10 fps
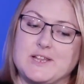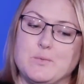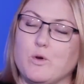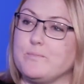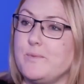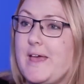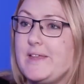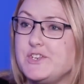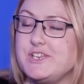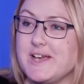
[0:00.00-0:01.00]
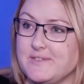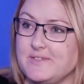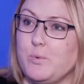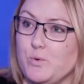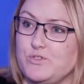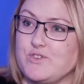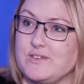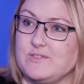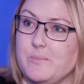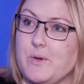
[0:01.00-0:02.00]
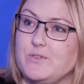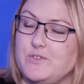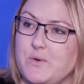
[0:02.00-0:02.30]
what energy and sports drinks are both doing.